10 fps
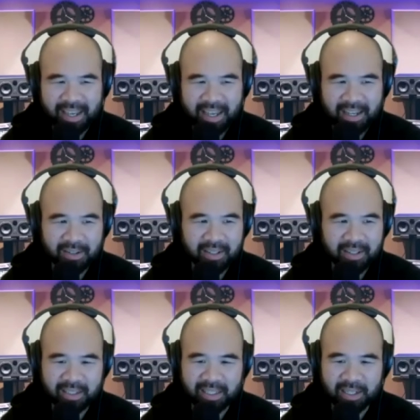And
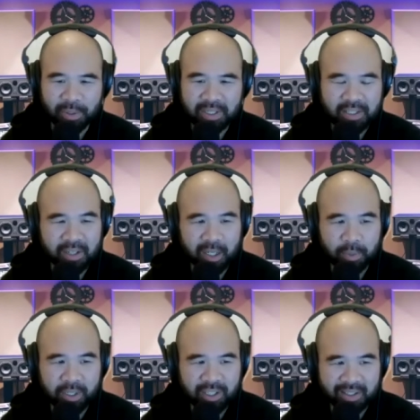yeah, we need to help
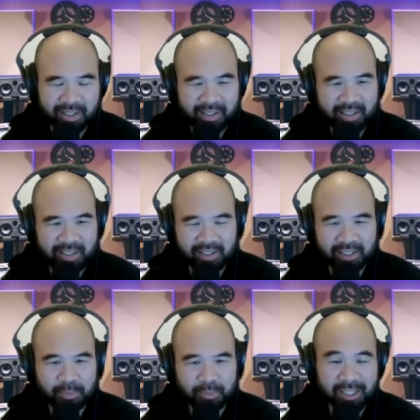each other in this
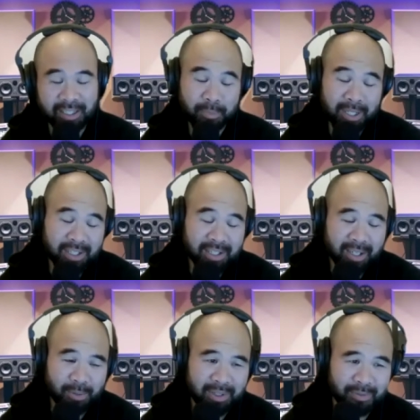space, especially now
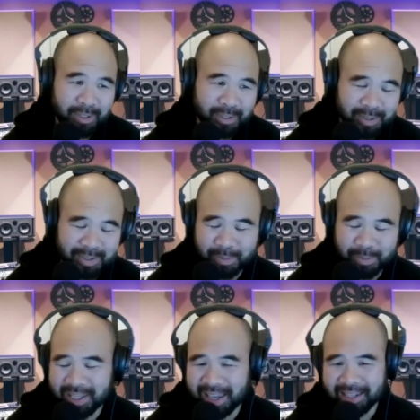we're in virtual. So we
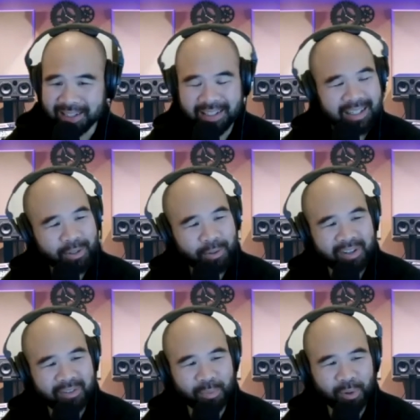have
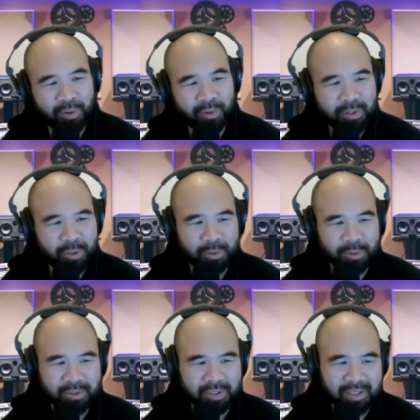more
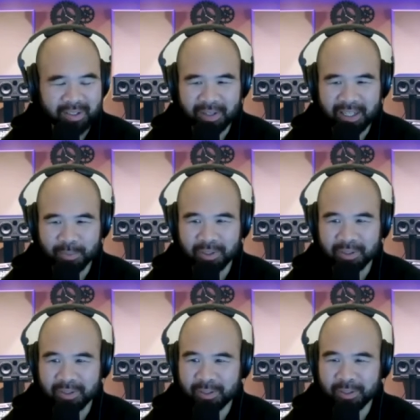tools available
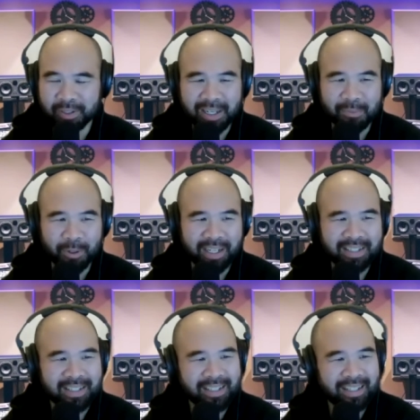to collaborate.
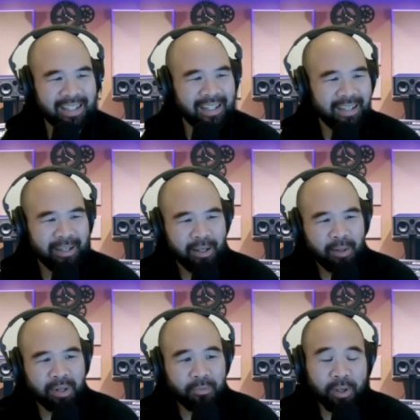
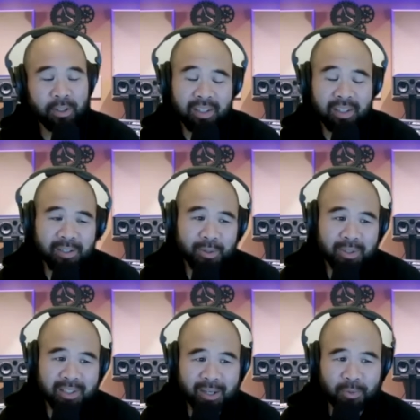But folks, that is all the
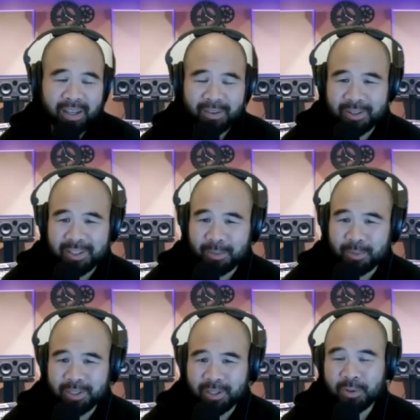time we have on this
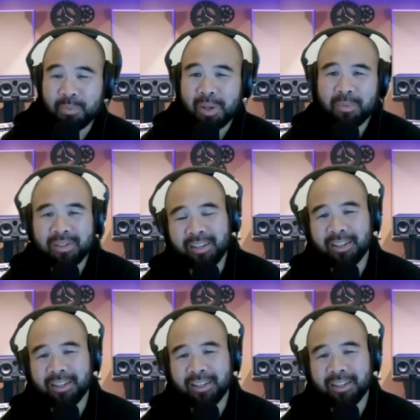episode. Remember to hit